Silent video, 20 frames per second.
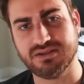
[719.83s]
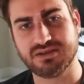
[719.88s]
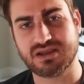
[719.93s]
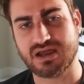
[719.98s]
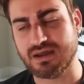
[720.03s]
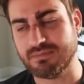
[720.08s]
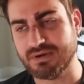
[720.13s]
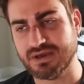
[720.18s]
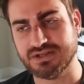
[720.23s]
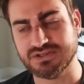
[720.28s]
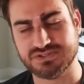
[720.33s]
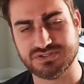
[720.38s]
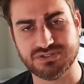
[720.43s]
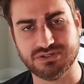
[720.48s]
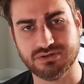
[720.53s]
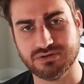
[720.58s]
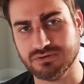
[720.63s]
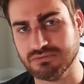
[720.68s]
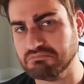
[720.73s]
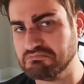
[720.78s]
The combat is
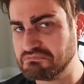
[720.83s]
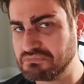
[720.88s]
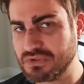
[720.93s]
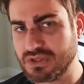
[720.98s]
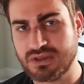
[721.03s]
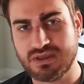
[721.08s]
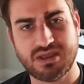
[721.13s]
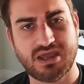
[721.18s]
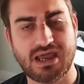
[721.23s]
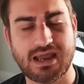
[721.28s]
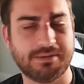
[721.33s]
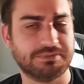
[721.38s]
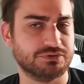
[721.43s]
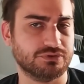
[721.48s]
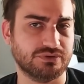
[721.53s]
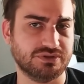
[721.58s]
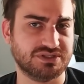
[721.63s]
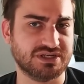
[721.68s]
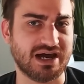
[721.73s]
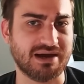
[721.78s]
still
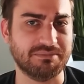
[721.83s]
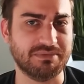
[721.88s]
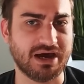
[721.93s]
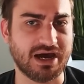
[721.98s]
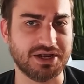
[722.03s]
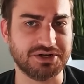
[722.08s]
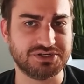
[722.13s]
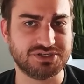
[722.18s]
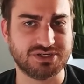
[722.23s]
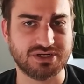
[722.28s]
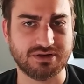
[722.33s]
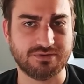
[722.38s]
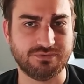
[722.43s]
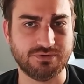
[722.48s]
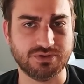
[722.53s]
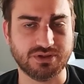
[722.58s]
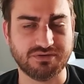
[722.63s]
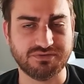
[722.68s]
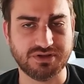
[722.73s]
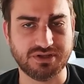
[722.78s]
absolutely top notch, and if
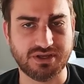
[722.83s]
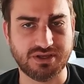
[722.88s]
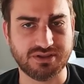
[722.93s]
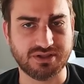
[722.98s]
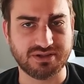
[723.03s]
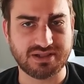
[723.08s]
you loved it in the